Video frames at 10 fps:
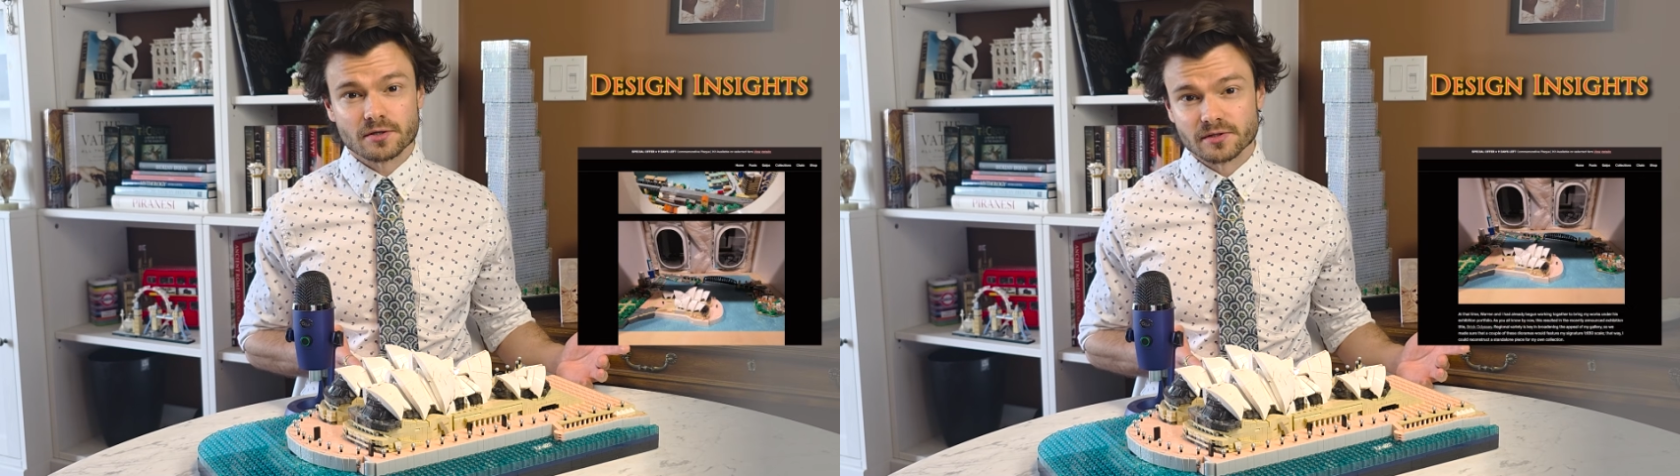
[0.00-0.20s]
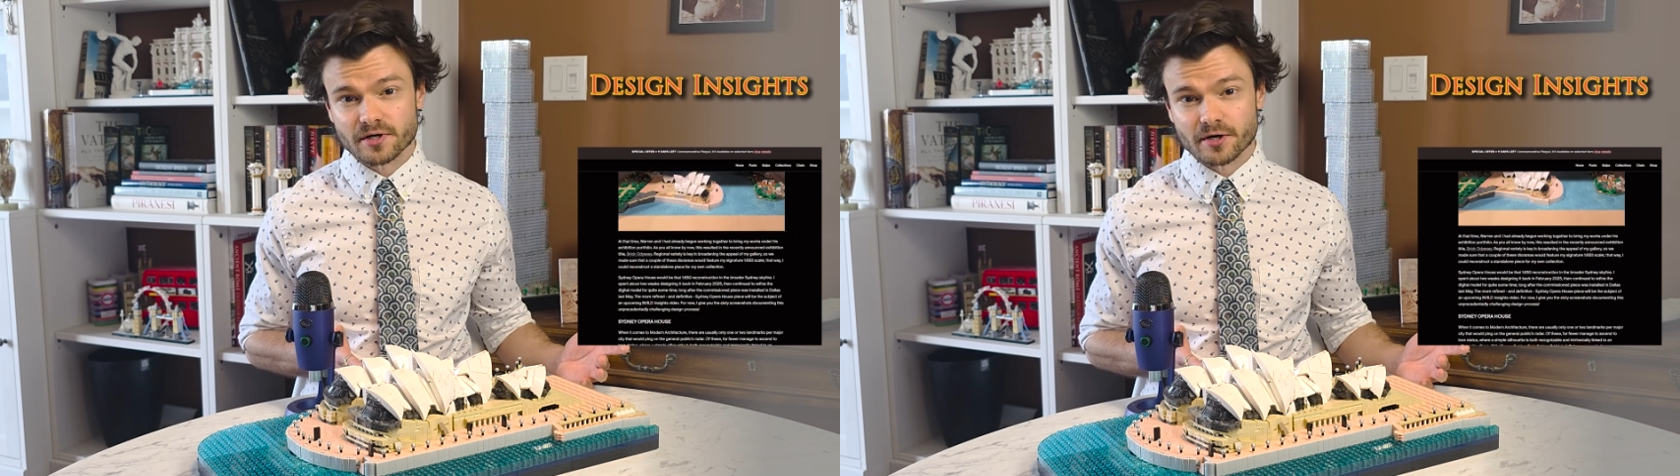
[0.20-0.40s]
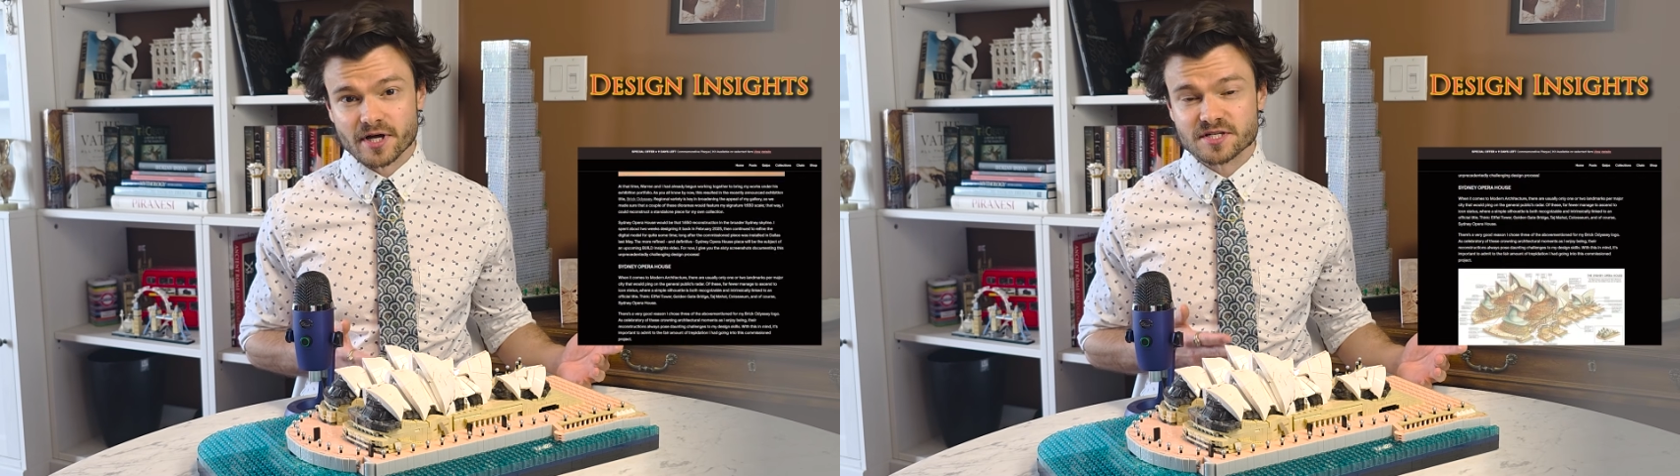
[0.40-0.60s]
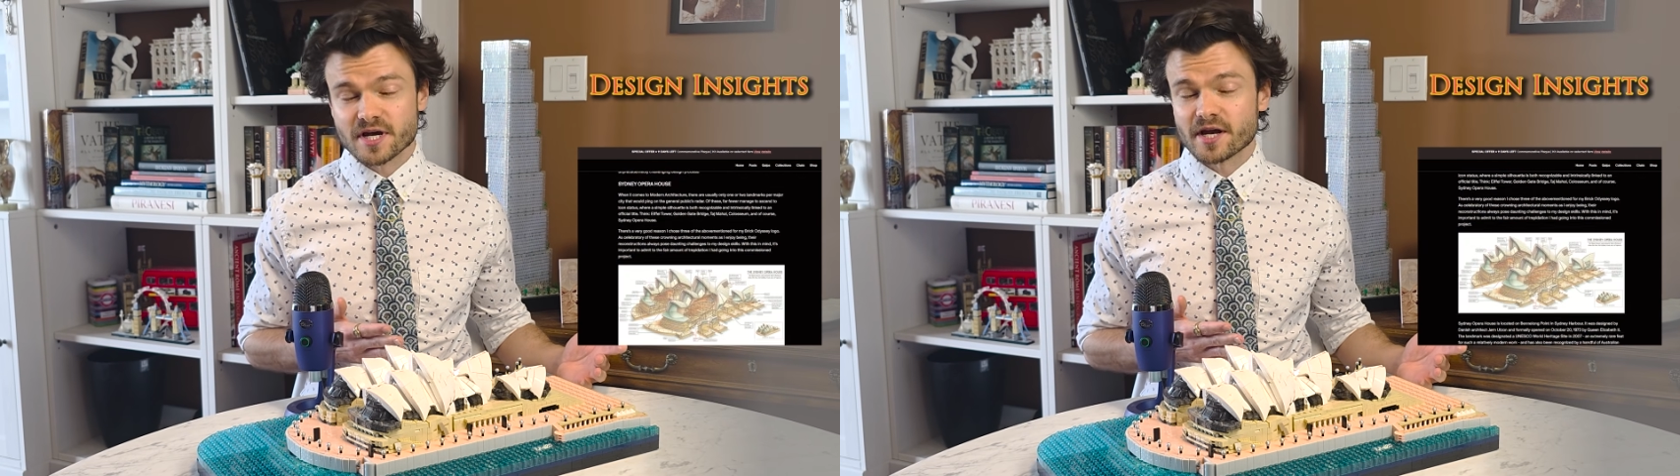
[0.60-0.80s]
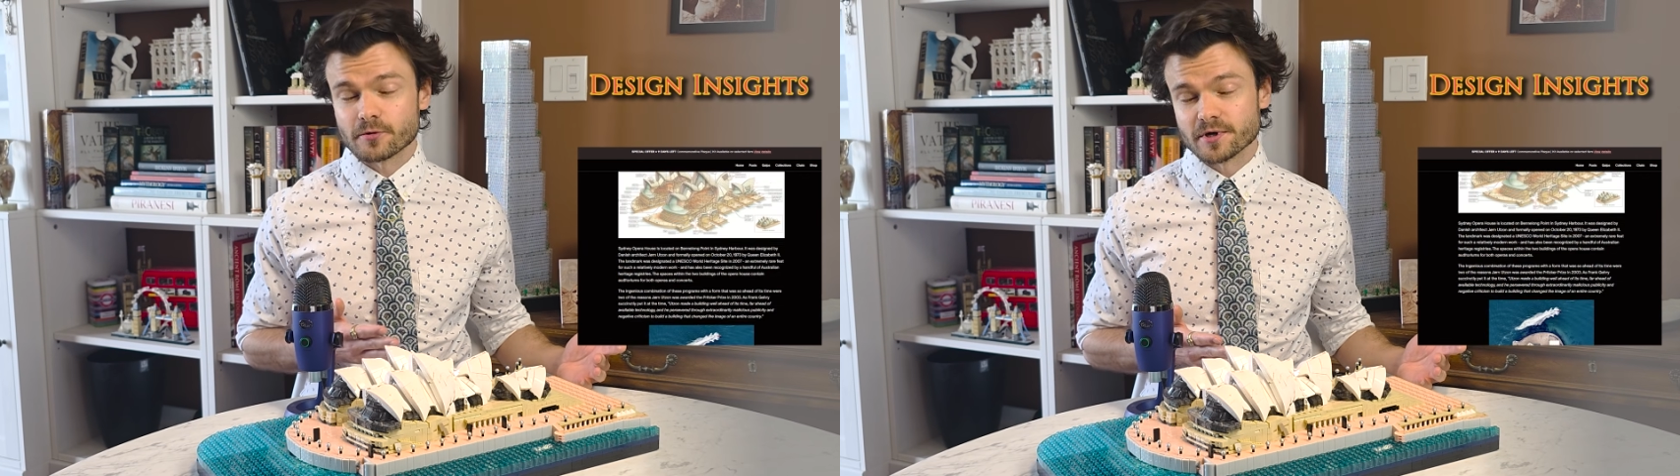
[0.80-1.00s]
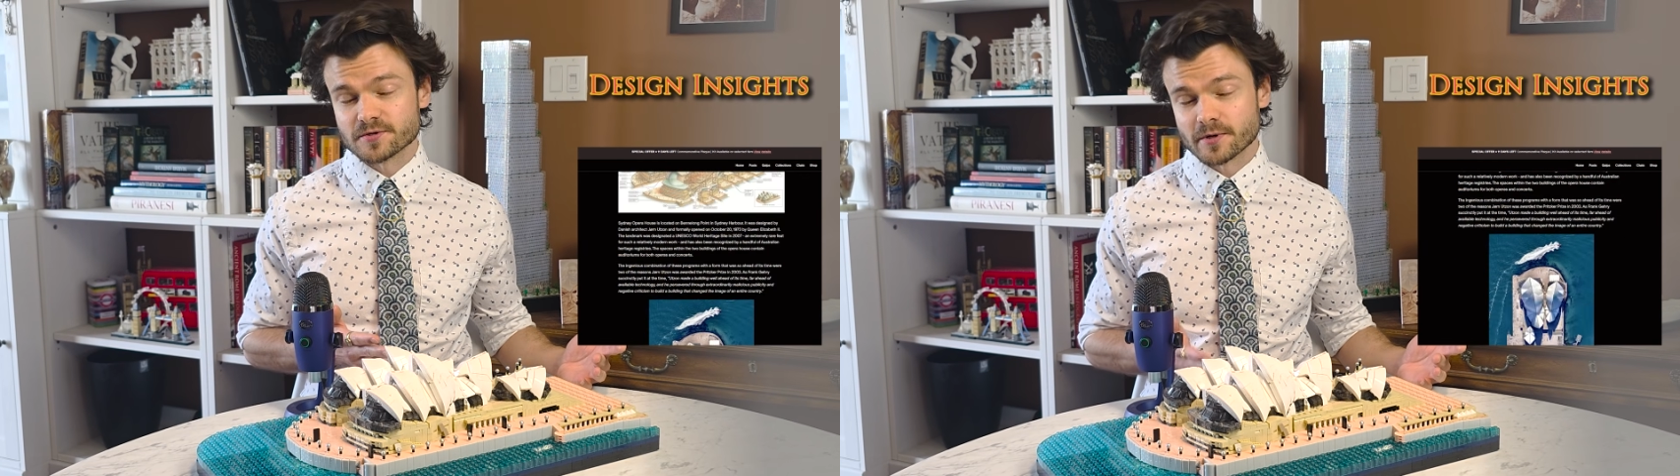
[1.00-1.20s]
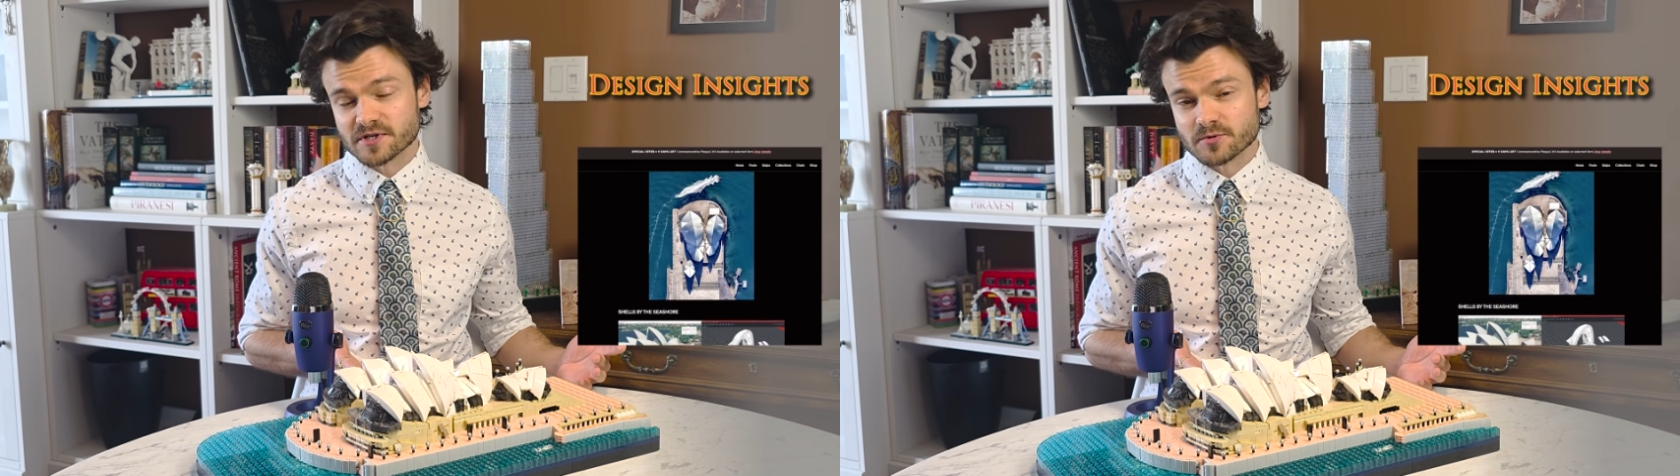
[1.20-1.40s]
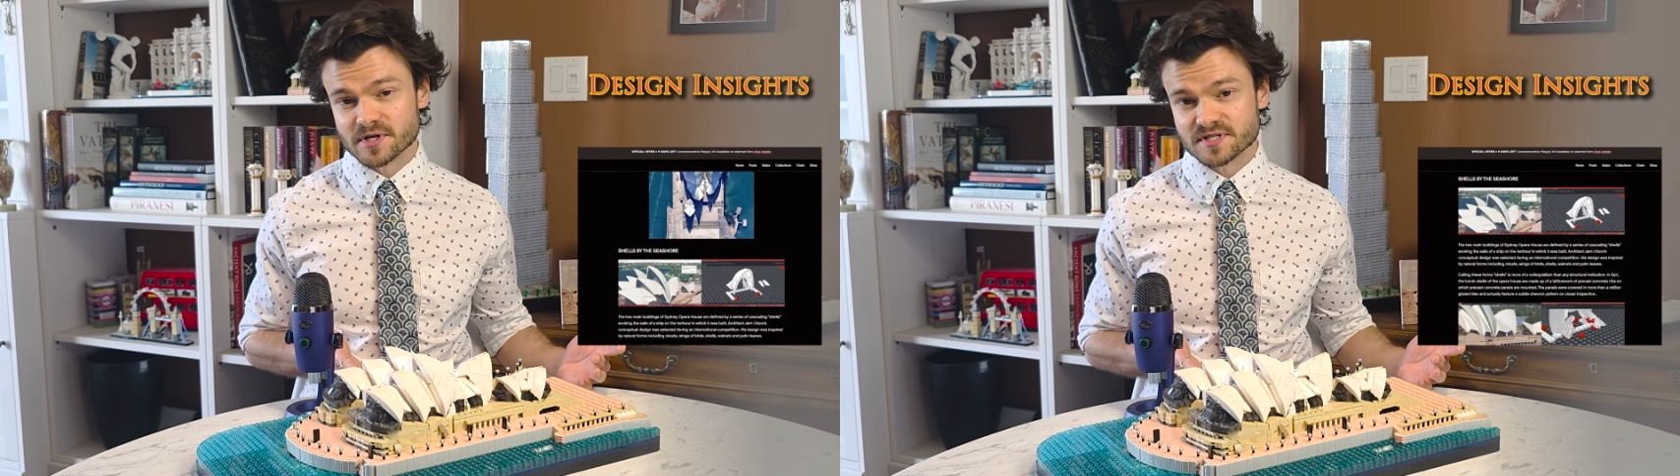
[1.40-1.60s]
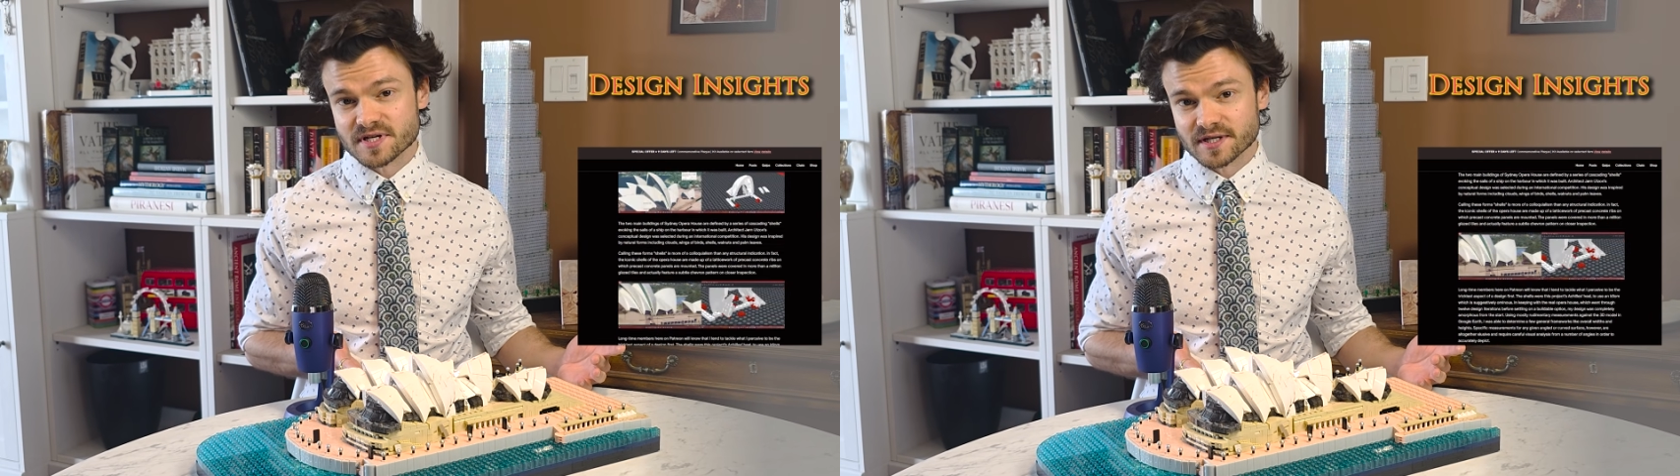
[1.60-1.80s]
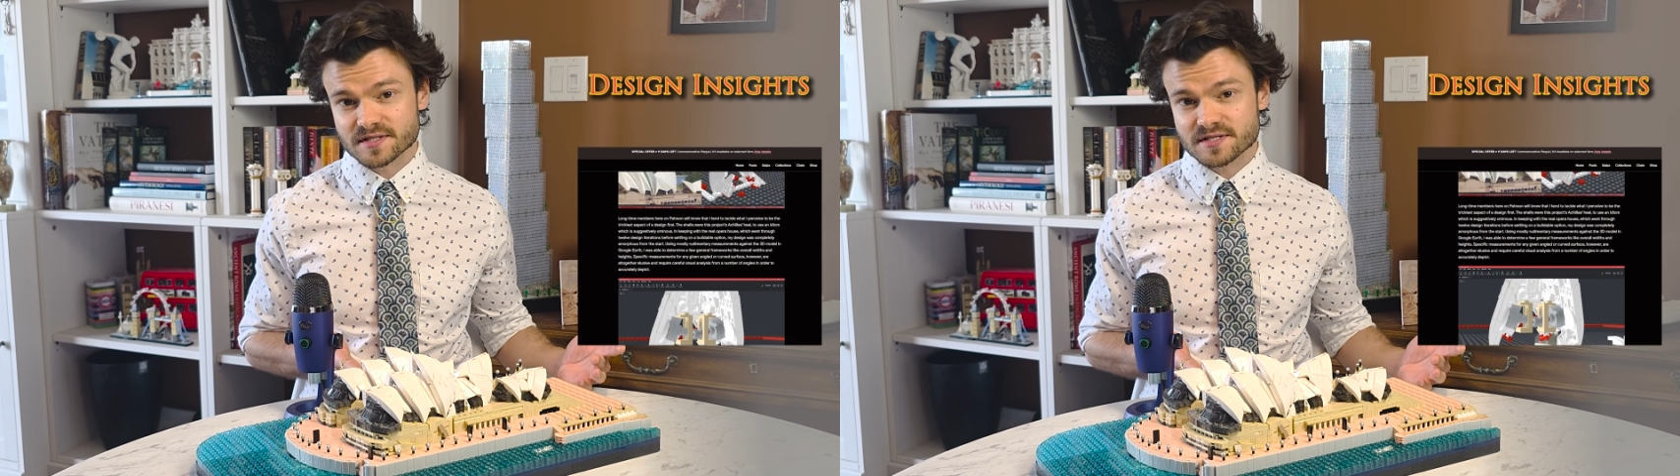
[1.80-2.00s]
earlier in January
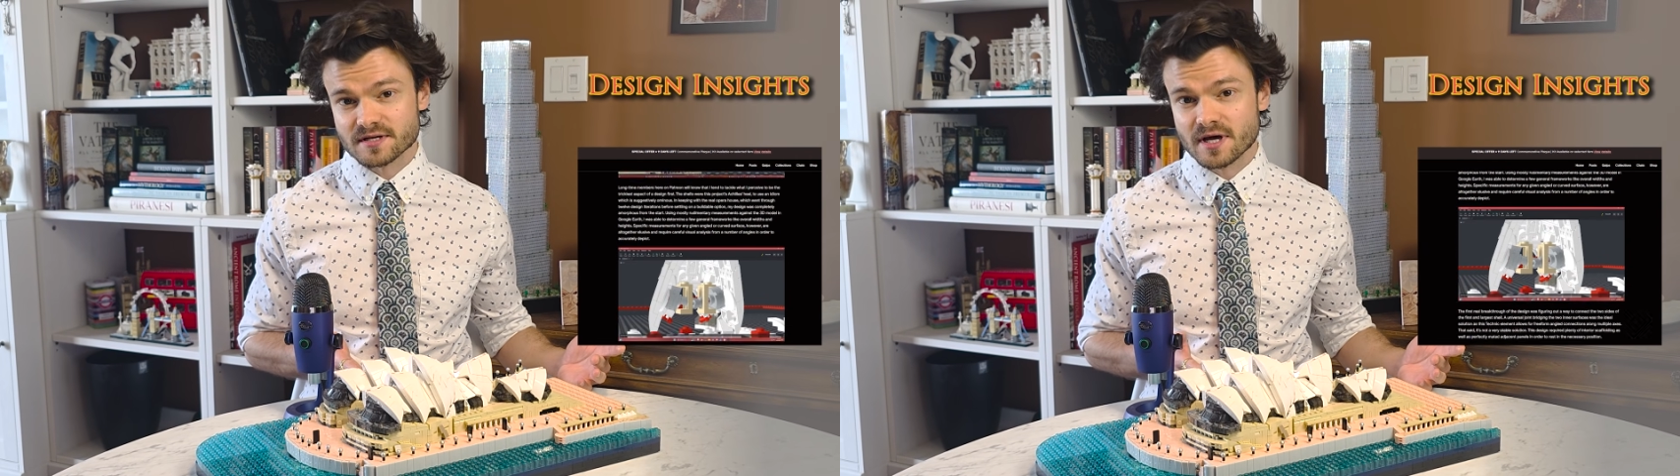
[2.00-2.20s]
2026.